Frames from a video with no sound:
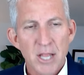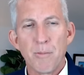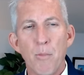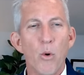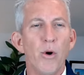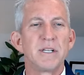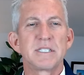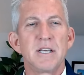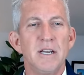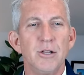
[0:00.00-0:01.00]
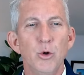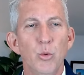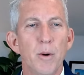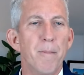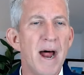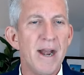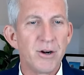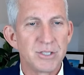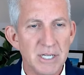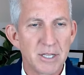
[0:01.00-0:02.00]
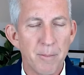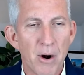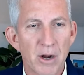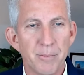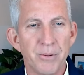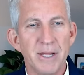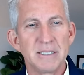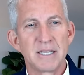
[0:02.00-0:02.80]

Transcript: the more it's going to lure buyers into the marketplace